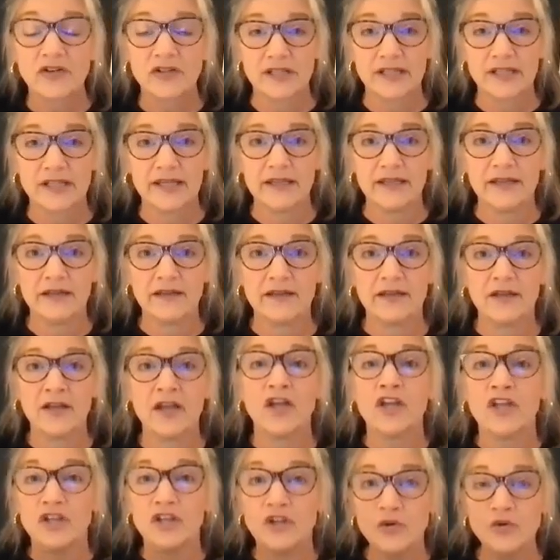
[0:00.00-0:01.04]
Literally,
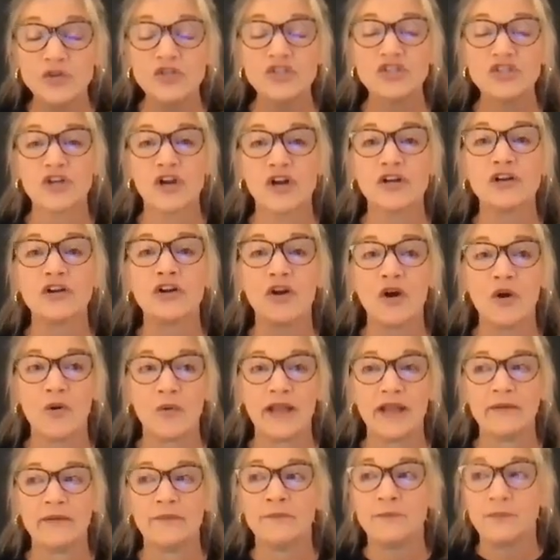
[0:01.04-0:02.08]
you start
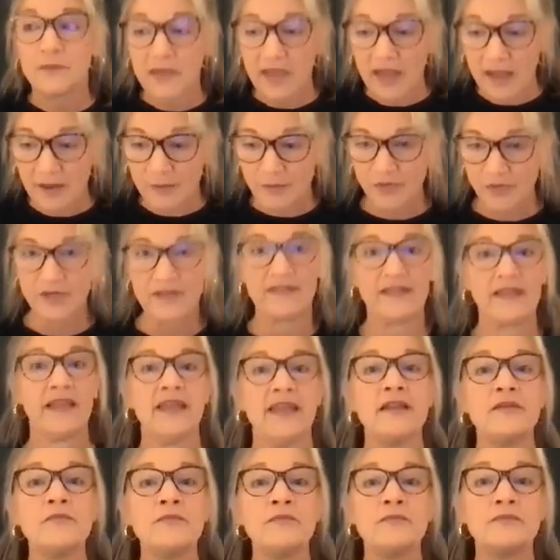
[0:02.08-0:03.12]
going, I'm breathing
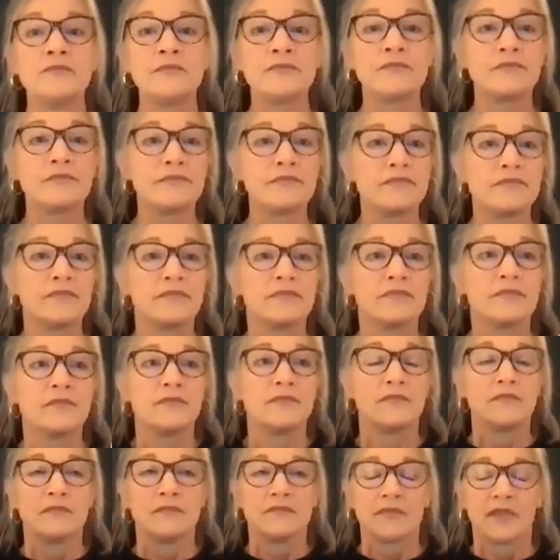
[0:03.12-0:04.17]
in,
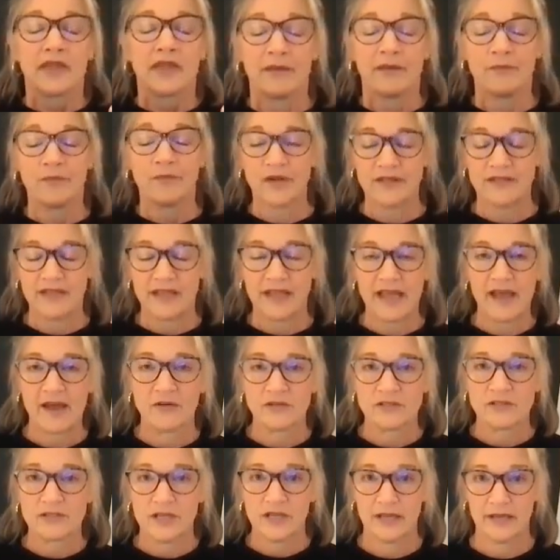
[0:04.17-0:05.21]
I'm breathing
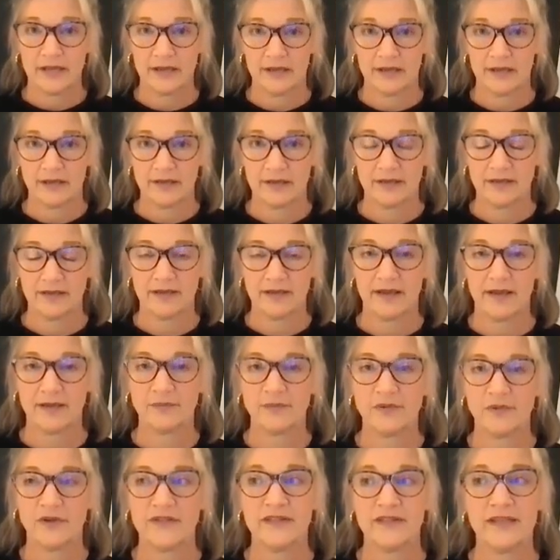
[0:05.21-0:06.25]
out,
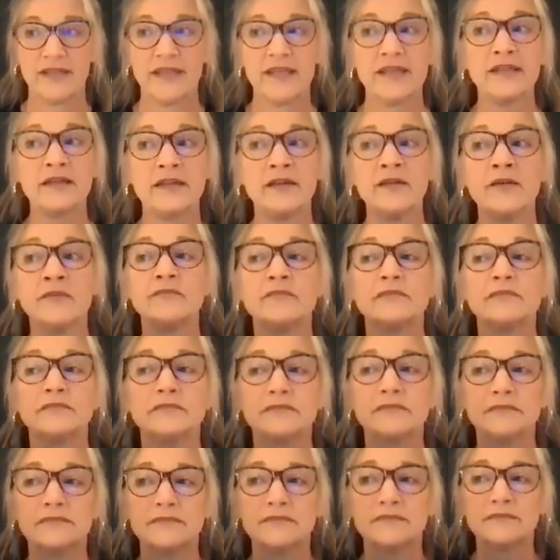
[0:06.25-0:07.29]
I'm breathing in,
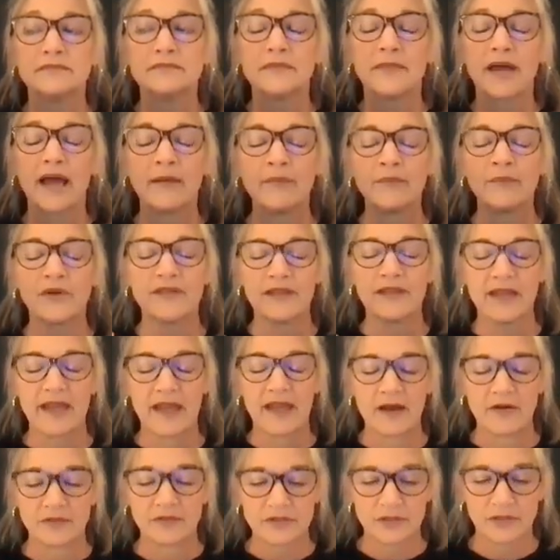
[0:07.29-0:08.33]
I'm
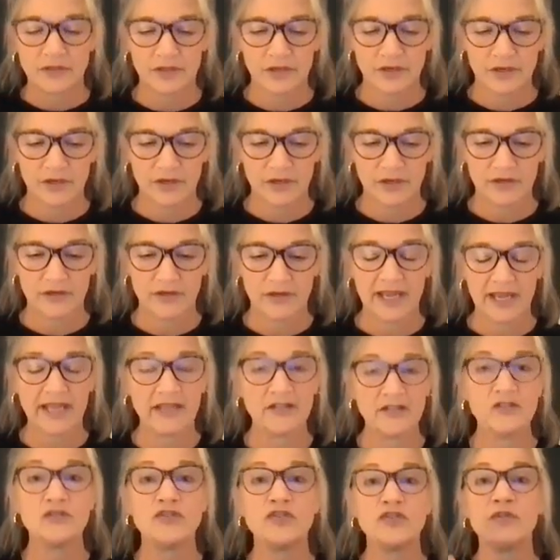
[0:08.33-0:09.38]
breathing out.
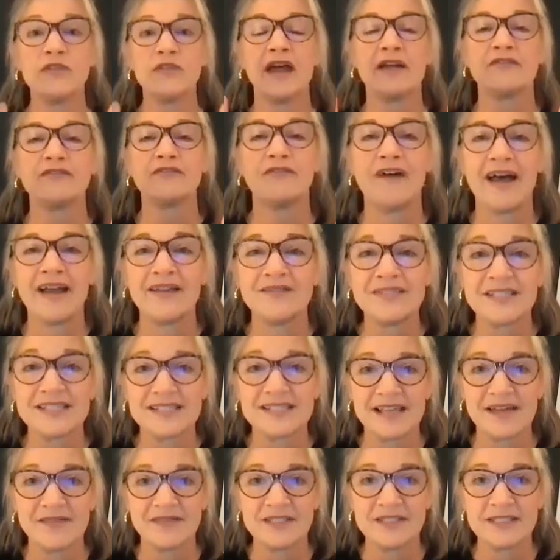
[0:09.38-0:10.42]
And you do that 5
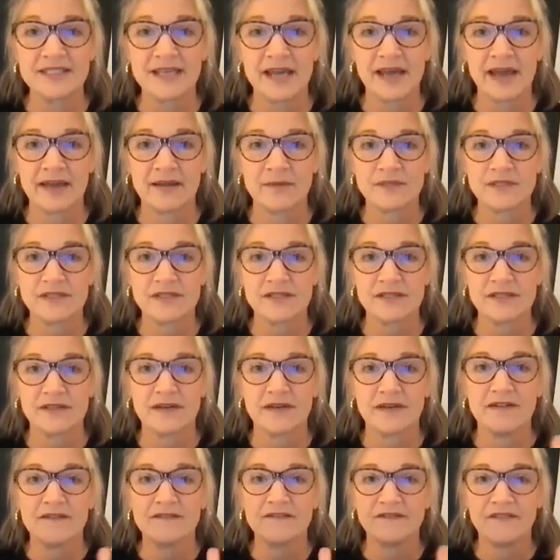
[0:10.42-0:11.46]
to 7 times,
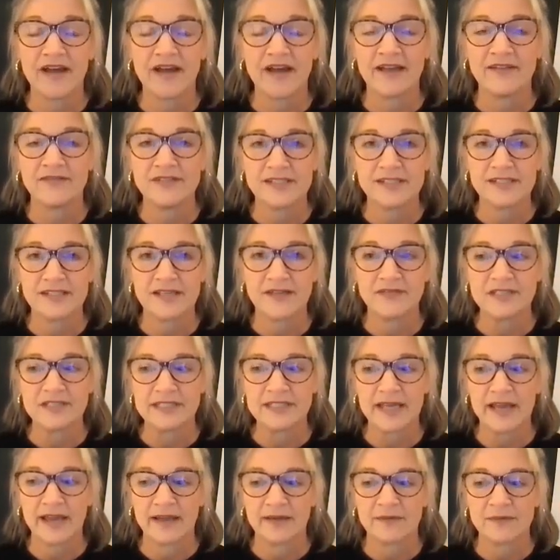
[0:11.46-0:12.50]
5 to
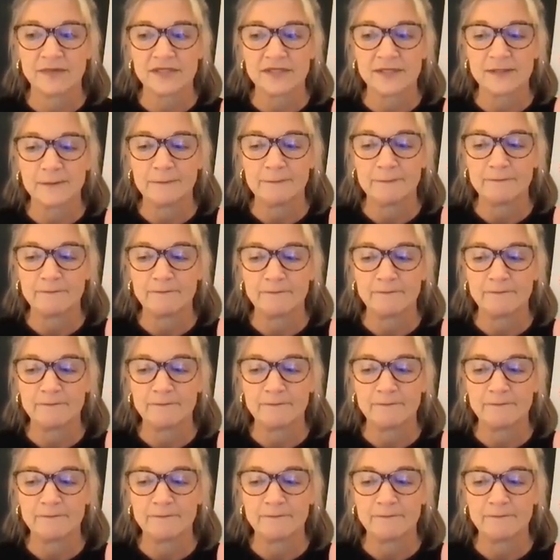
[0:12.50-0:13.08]
7 times.